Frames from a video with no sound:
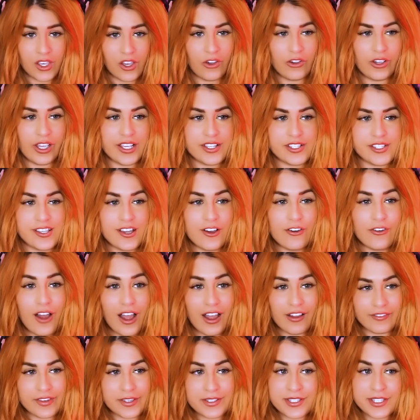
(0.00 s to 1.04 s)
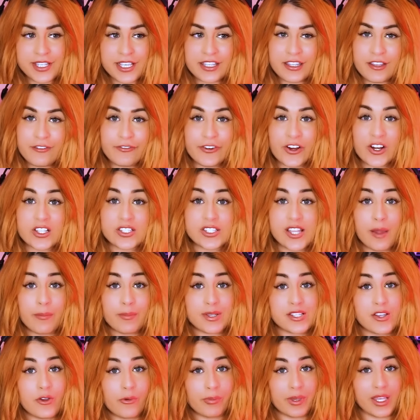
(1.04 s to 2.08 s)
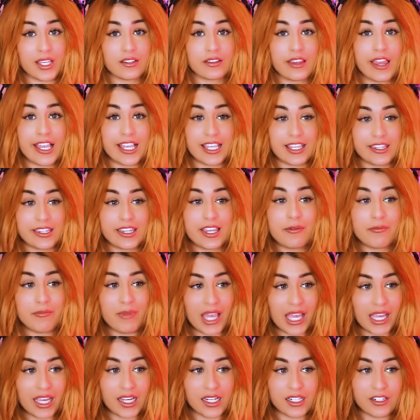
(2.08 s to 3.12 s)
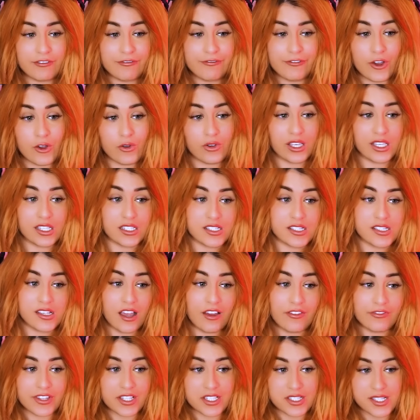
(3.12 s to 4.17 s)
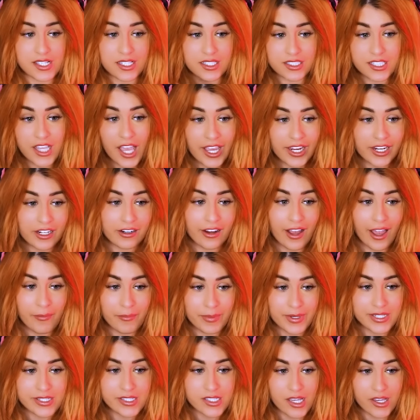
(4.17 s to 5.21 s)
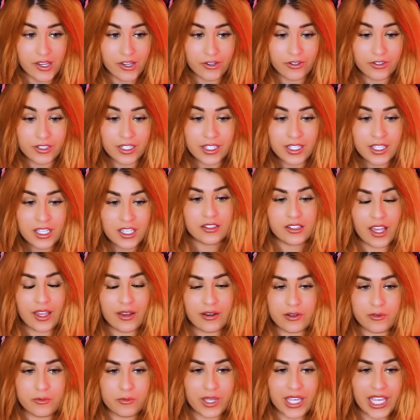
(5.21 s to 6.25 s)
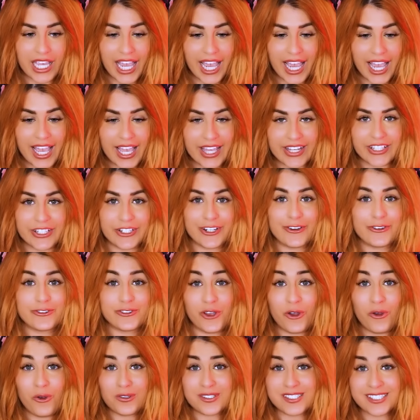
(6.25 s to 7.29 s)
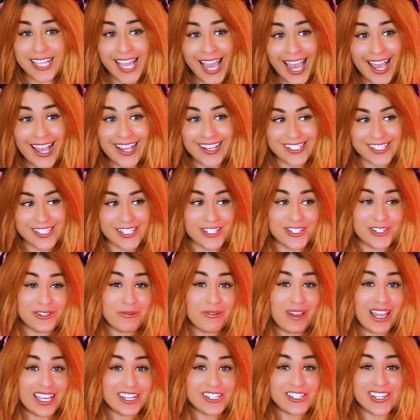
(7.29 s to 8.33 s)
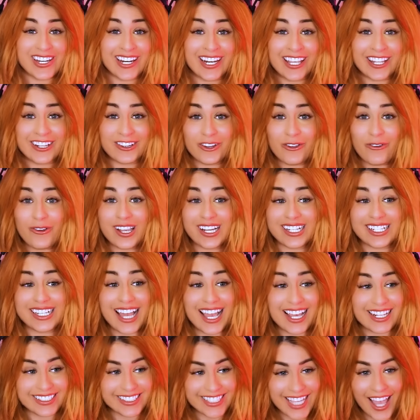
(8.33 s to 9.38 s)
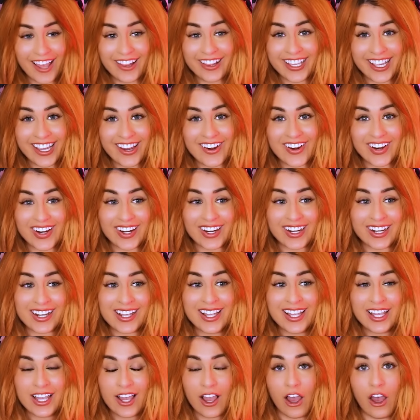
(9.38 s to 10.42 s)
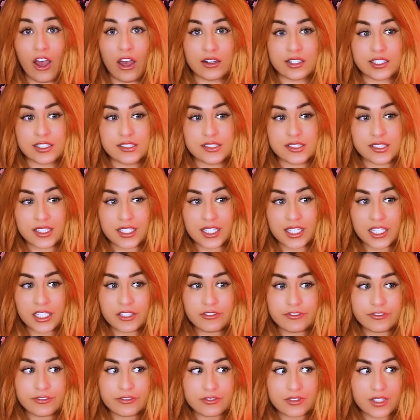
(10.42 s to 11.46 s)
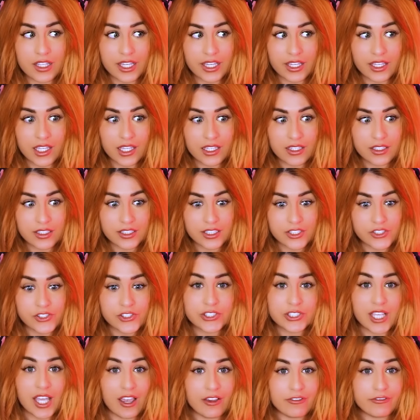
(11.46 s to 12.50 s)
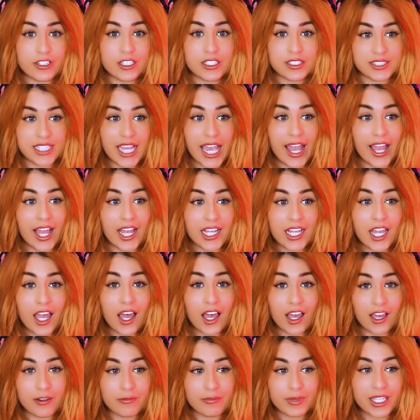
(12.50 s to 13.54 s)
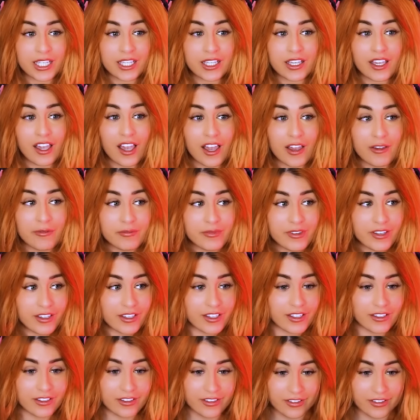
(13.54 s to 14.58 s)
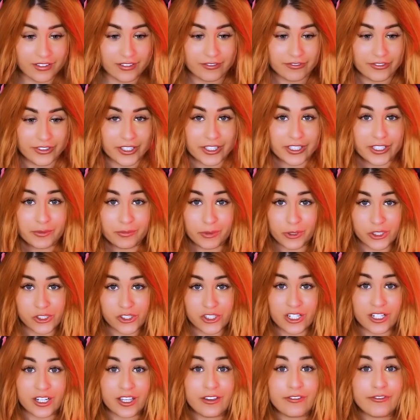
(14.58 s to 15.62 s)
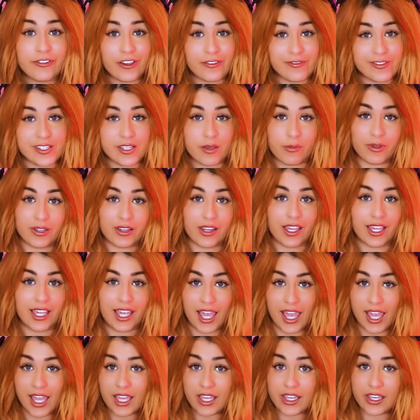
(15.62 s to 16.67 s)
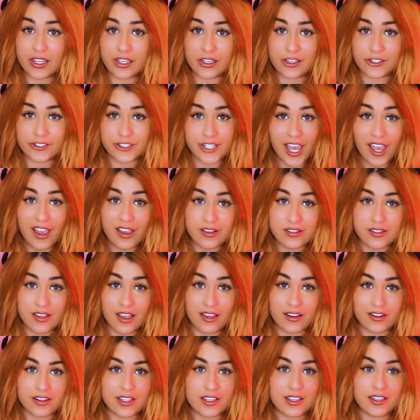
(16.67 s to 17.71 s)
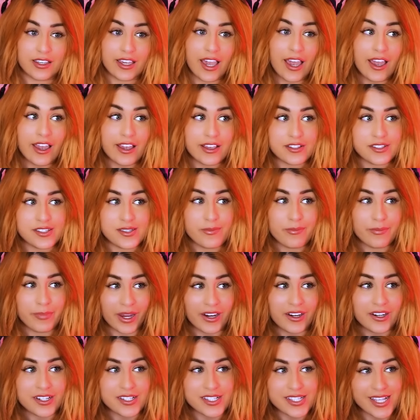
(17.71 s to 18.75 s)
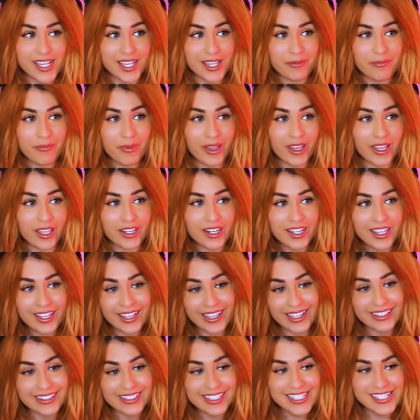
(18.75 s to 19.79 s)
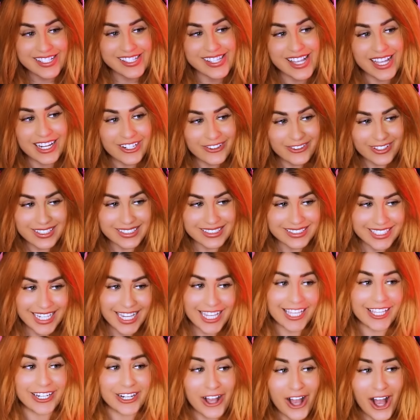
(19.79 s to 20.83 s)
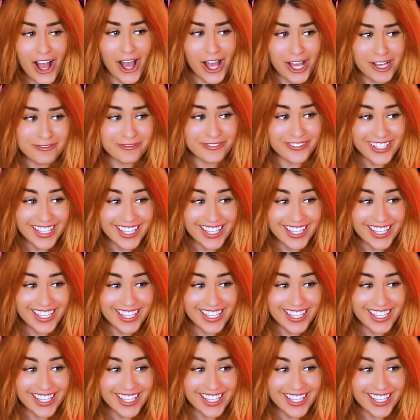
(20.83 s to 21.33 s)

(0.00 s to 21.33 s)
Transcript: Okay, so obviously the first episode being like the main focus of this entire episode. Then we had, you know, the whole tag situation and Lloyd not telling her. Honestly, if like there's ever a tag on me, I'm like very appreciative of someone like, hey, your tag's on it. Yeah, it's embarrassing, but at least then you could take it off.